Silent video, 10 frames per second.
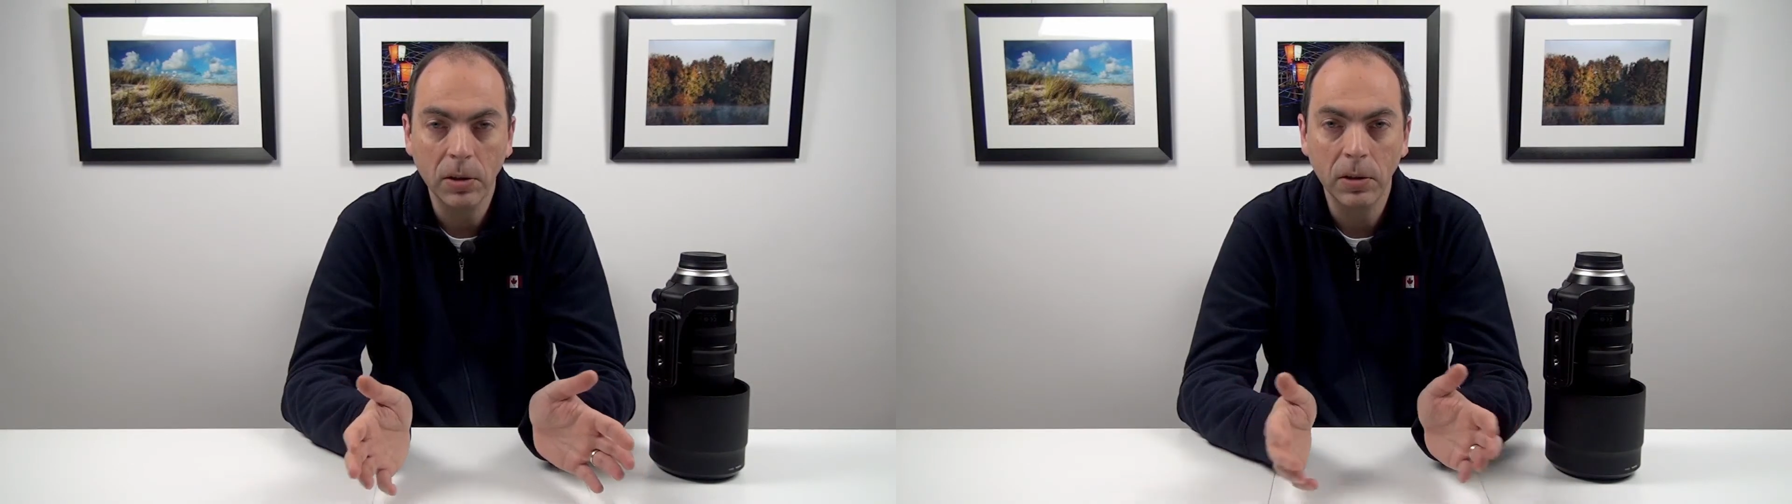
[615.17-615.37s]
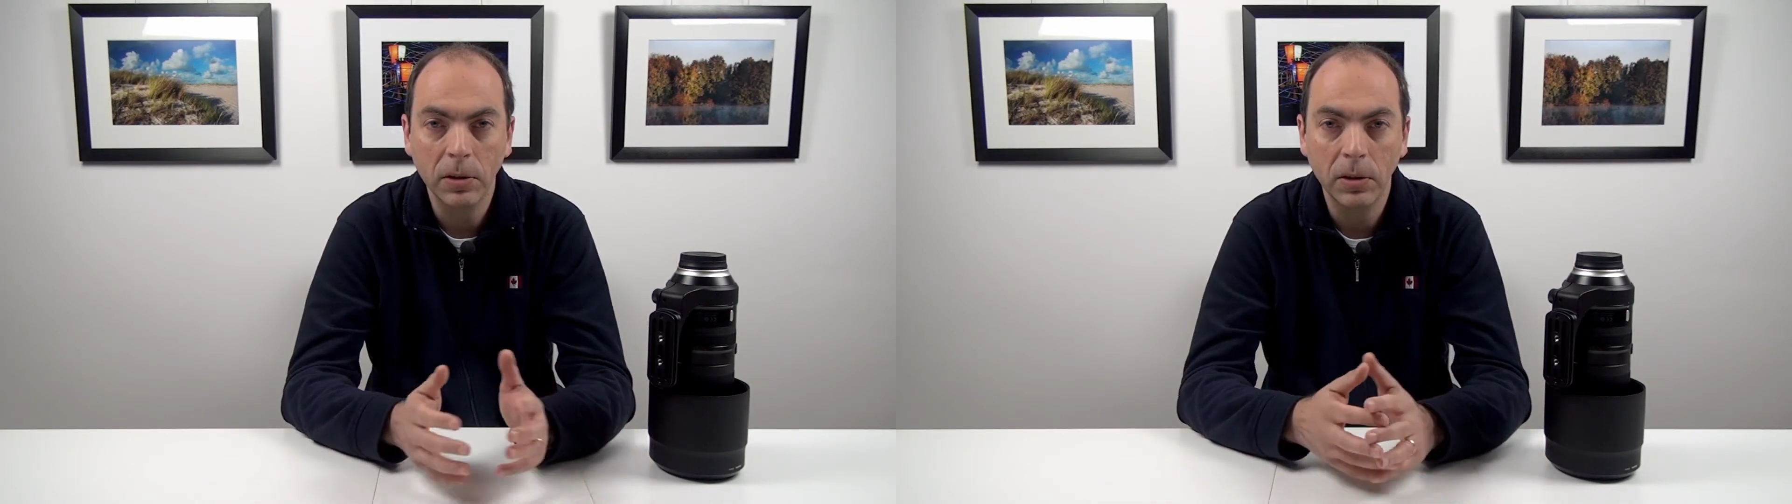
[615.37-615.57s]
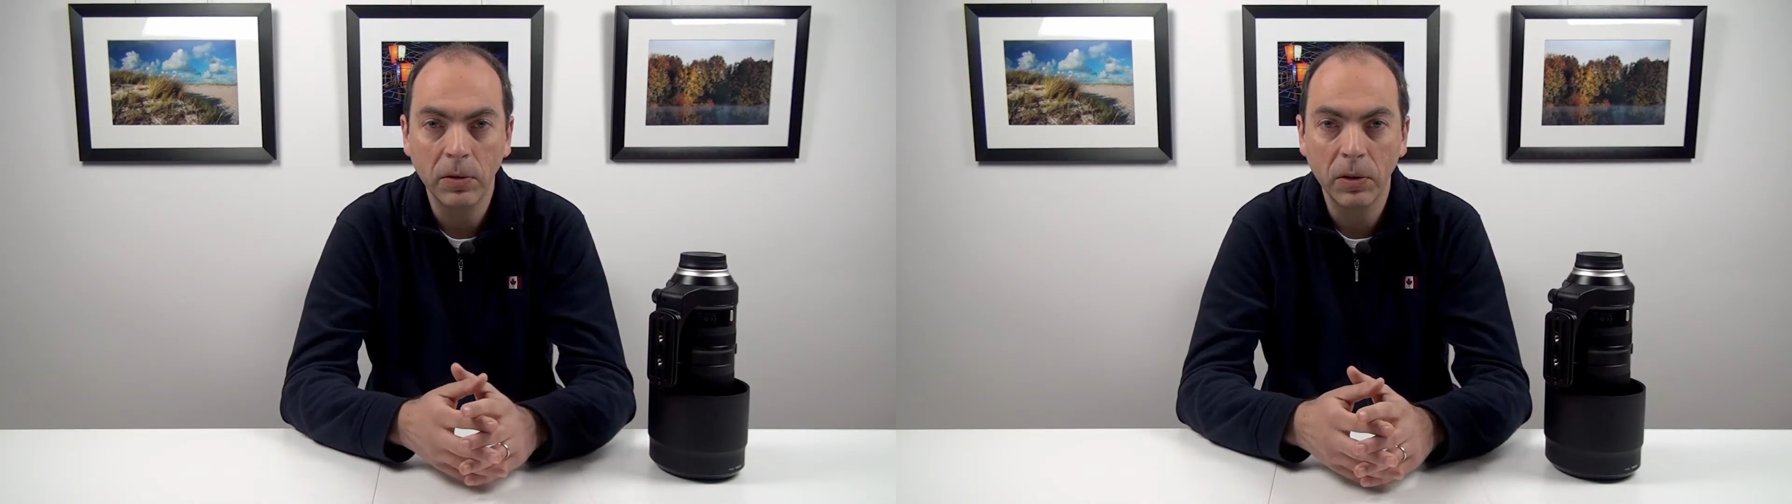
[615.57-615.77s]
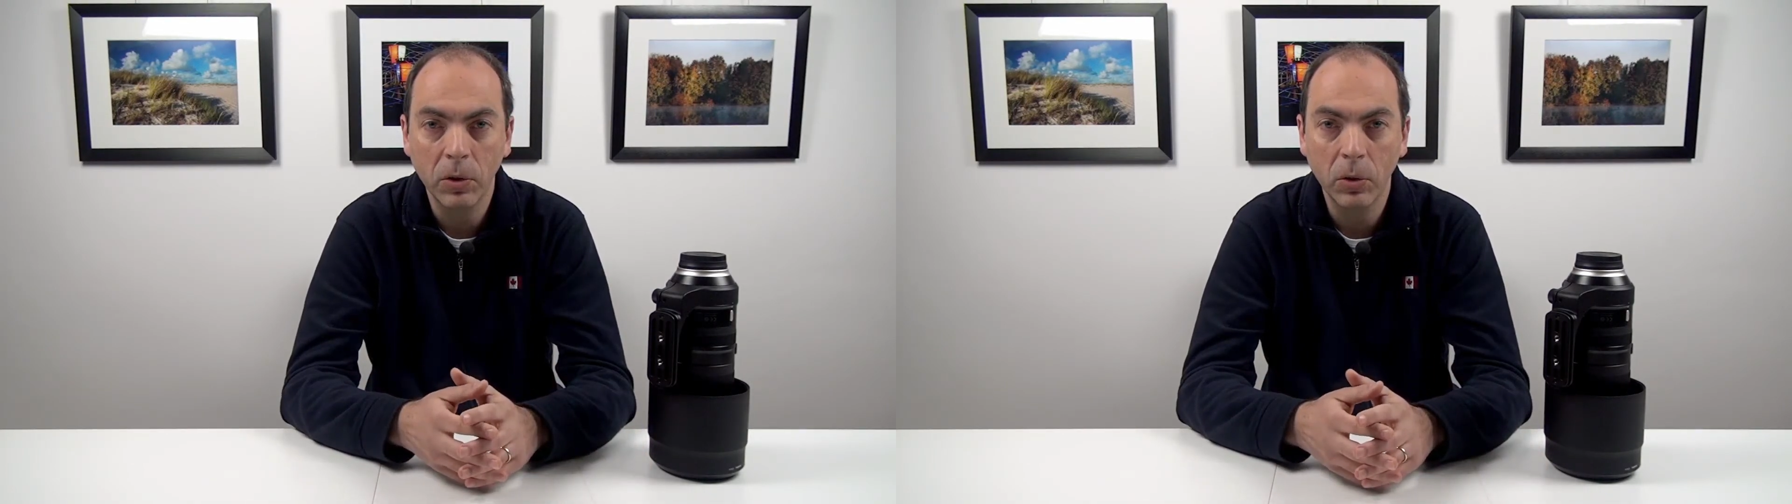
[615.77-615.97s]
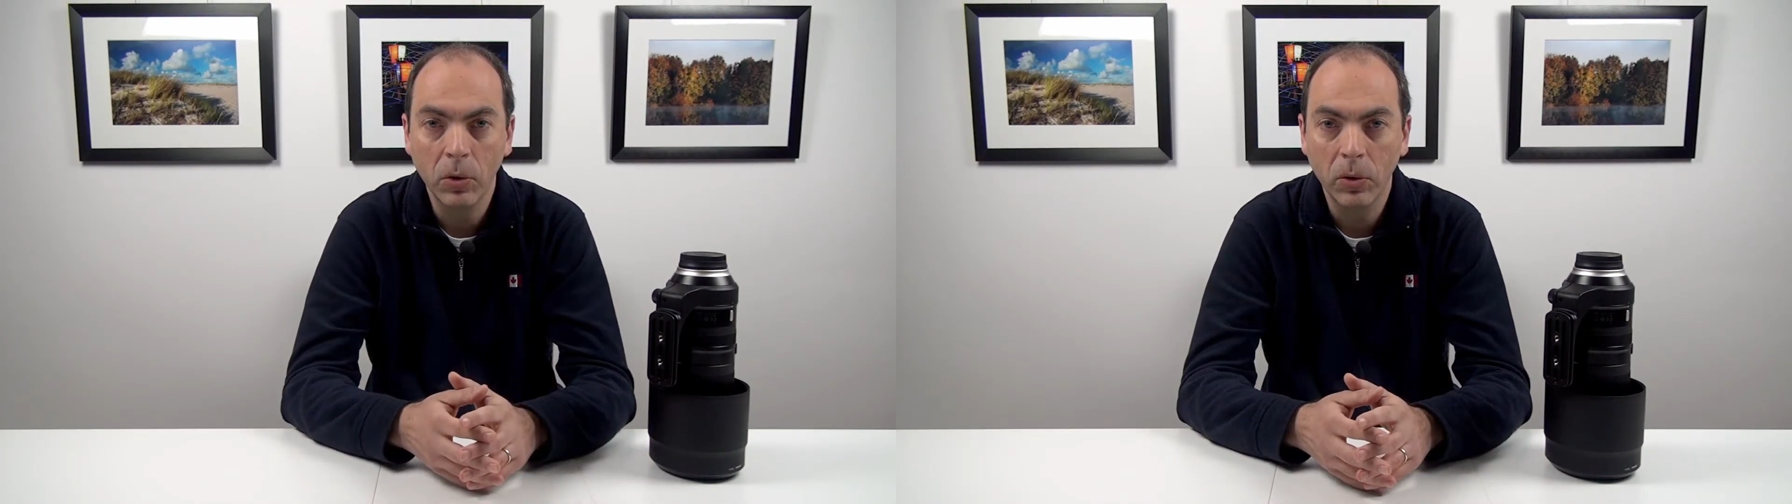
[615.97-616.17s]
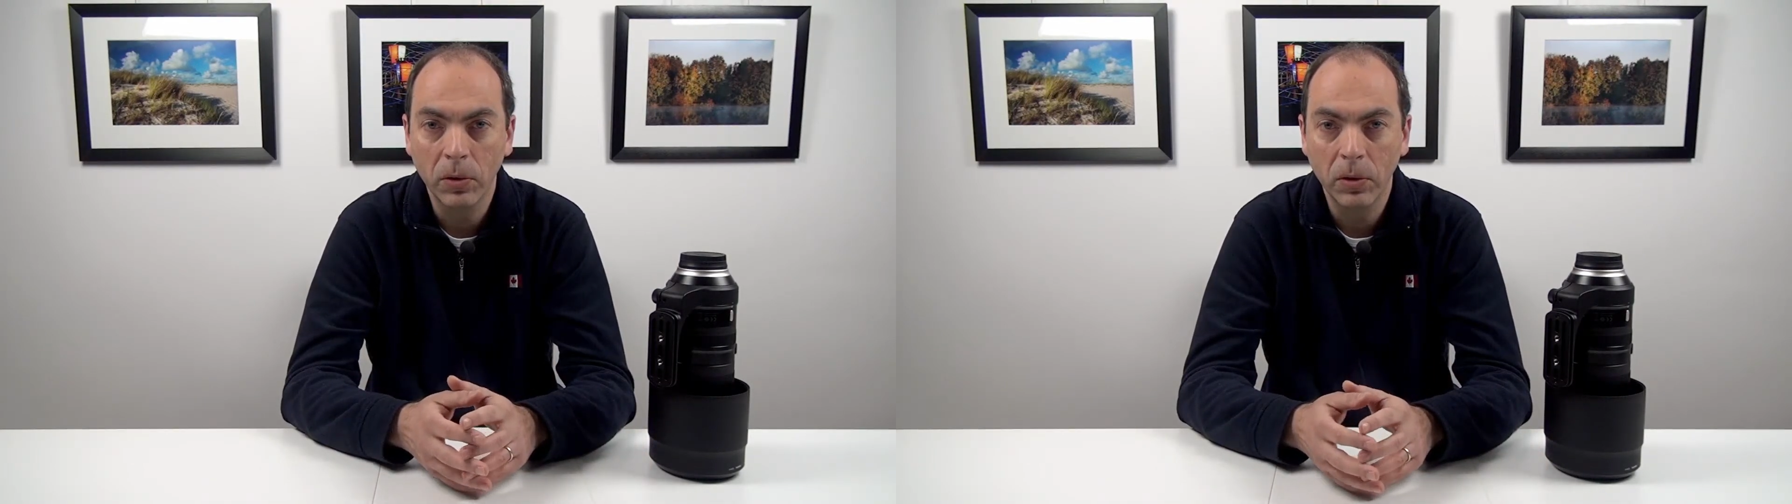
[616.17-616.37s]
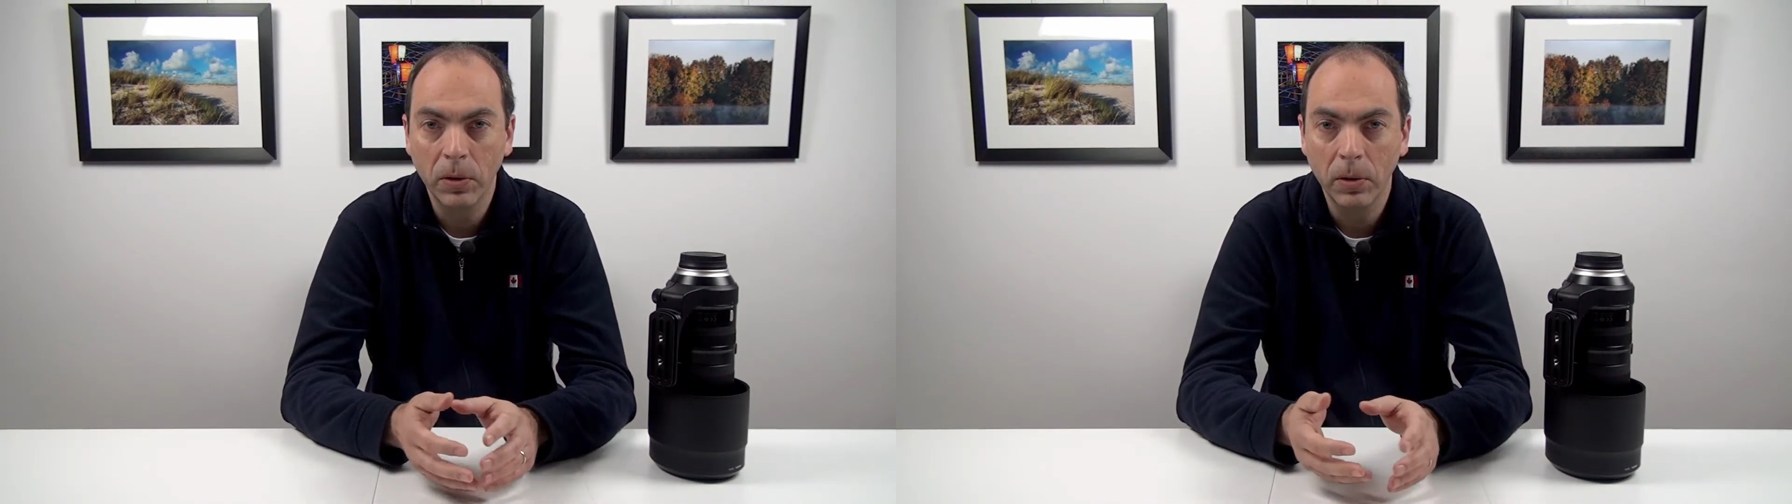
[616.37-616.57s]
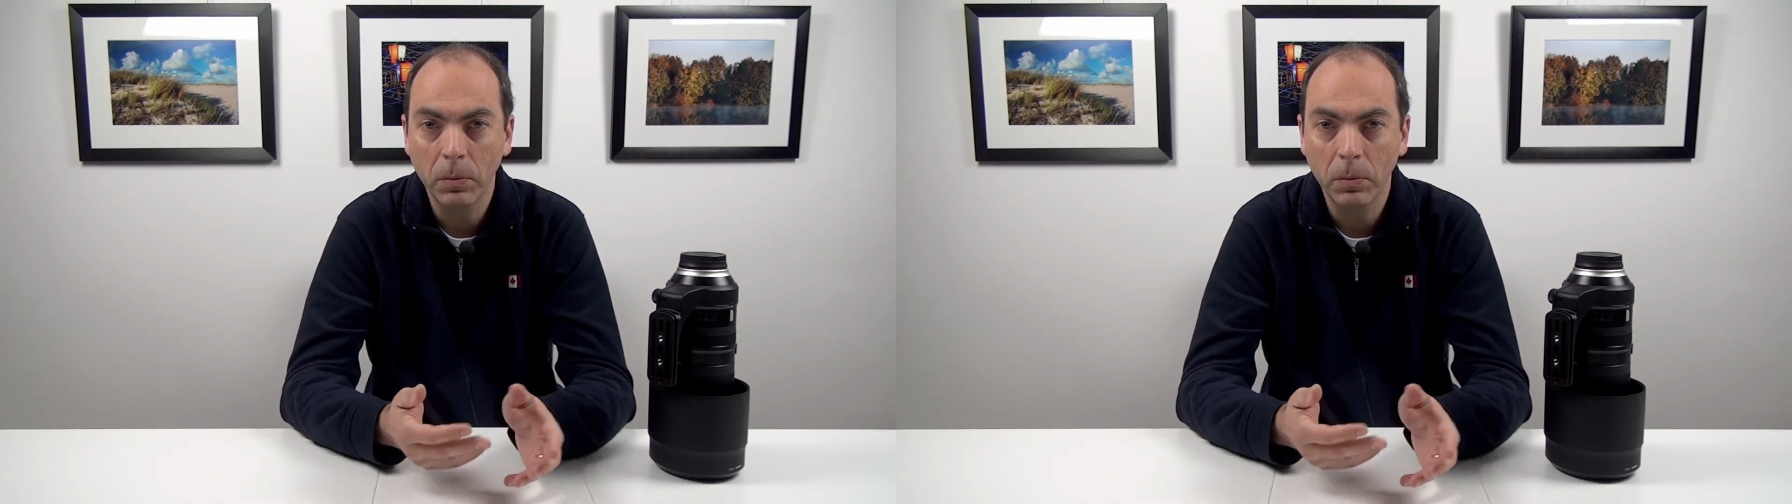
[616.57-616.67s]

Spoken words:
even though the